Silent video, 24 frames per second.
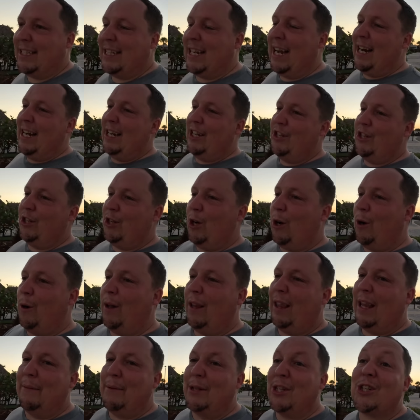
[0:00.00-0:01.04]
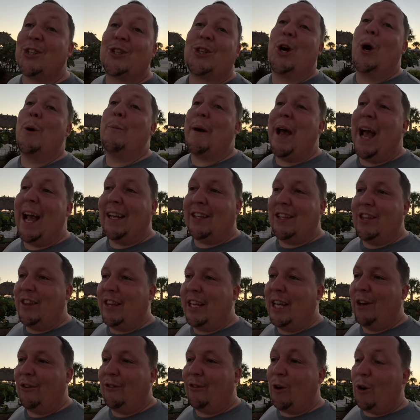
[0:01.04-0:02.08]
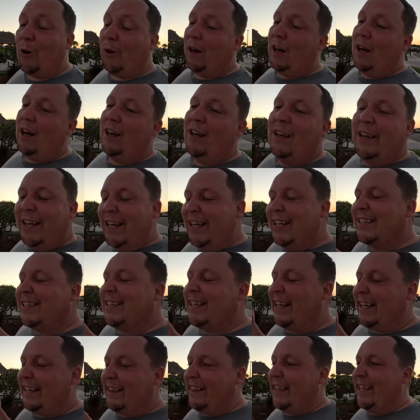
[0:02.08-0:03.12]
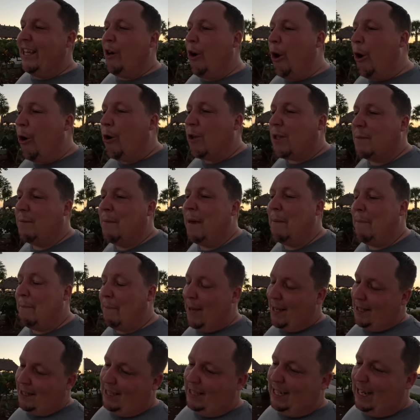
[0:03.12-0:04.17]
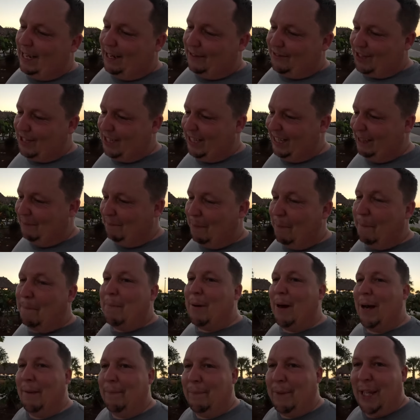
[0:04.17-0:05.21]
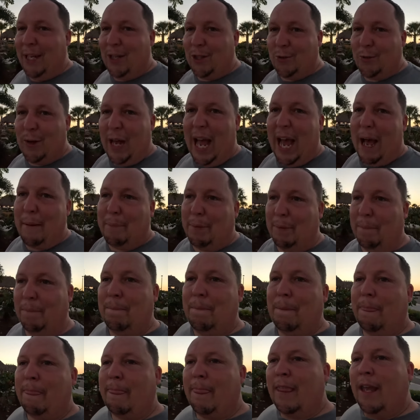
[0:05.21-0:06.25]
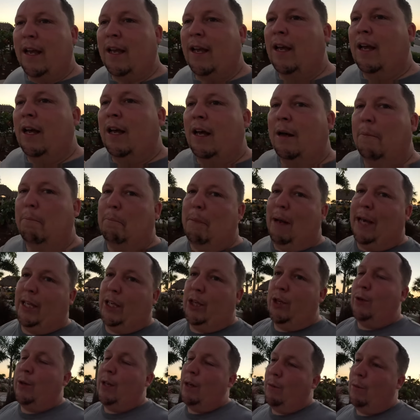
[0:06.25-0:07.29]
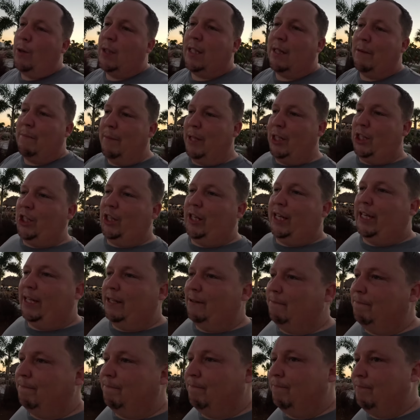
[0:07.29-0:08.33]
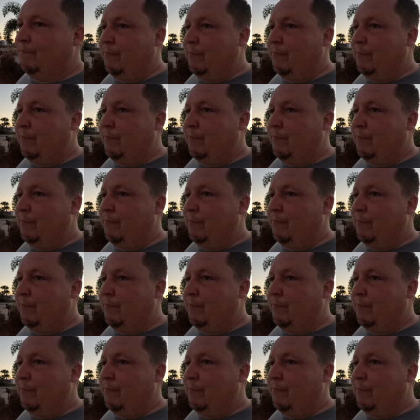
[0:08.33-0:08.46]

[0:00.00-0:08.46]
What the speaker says: decided, you know what, let me just go back to the Aurora to get the ultimate best night of sleep. But here's what happened. My unit was in Michigan.